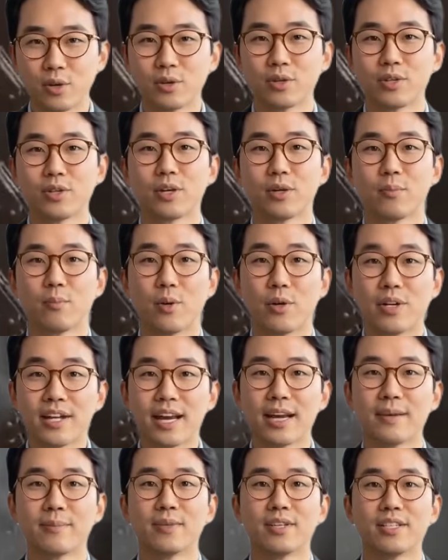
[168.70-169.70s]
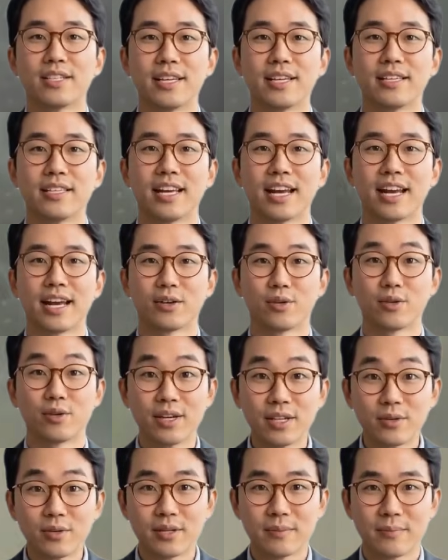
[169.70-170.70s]
reconnaissance UAVs monitor
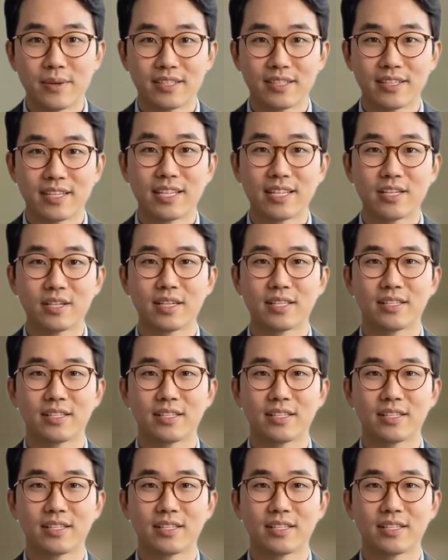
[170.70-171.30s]
the engagement.